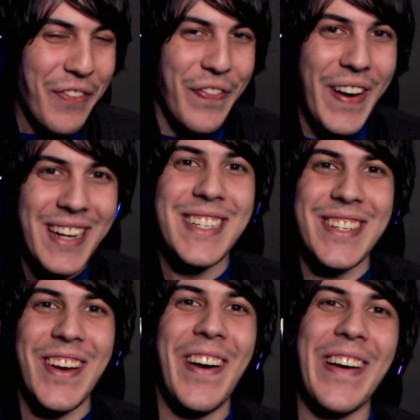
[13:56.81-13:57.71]
is a fun
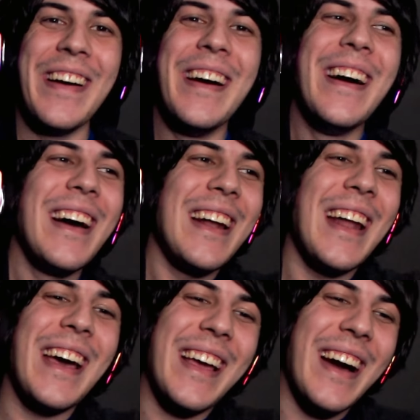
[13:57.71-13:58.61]
show.
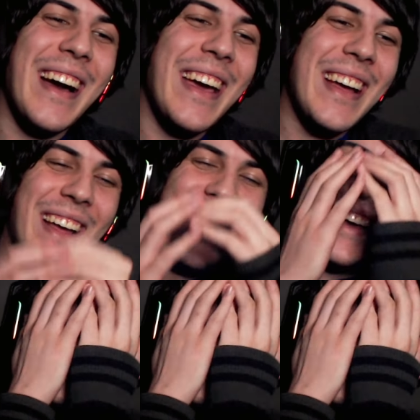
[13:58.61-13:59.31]
Like, it...